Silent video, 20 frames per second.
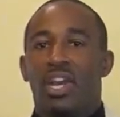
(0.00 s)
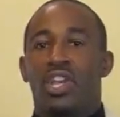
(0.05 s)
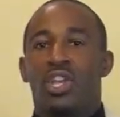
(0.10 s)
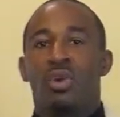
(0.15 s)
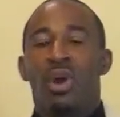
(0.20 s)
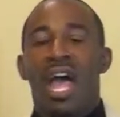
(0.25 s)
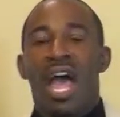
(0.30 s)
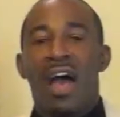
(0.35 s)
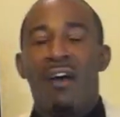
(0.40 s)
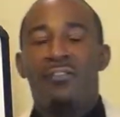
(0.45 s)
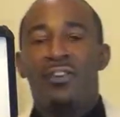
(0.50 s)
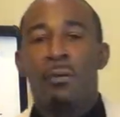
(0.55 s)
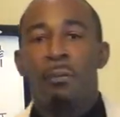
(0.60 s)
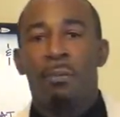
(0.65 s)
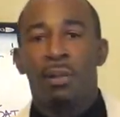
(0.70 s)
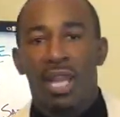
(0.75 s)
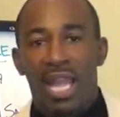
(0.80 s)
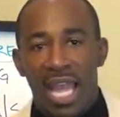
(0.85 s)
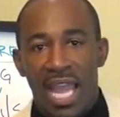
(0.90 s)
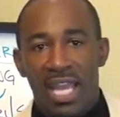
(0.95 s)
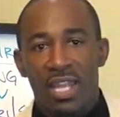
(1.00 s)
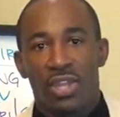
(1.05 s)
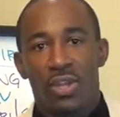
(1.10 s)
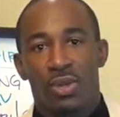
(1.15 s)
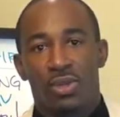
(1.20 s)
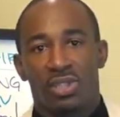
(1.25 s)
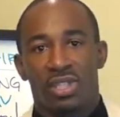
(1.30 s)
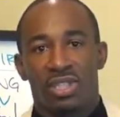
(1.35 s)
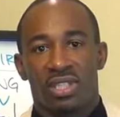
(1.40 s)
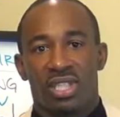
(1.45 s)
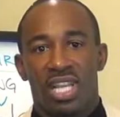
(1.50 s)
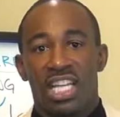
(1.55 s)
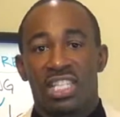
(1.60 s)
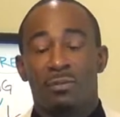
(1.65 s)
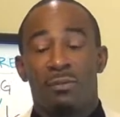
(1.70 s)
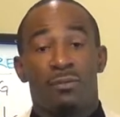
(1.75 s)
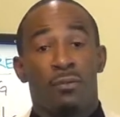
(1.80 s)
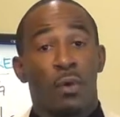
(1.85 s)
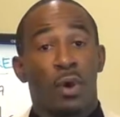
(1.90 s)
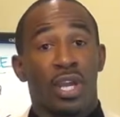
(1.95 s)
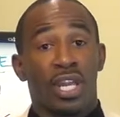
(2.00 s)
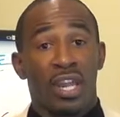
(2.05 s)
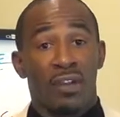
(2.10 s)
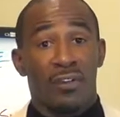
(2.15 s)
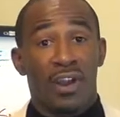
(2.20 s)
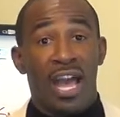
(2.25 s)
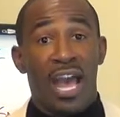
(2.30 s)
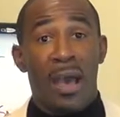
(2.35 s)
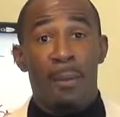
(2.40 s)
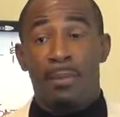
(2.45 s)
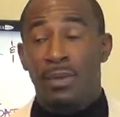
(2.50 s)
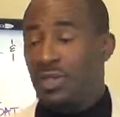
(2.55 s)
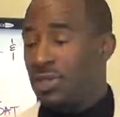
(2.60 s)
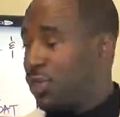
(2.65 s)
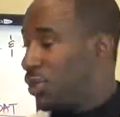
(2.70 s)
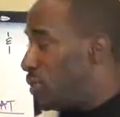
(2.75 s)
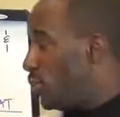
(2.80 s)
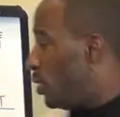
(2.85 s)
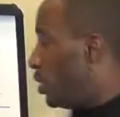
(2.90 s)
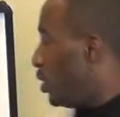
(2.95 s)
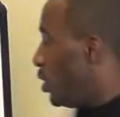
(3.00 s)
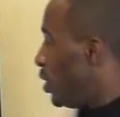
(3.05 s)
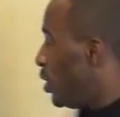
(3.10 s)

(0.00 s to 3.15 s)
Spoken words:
you have to plan your success before it can ever happen to you.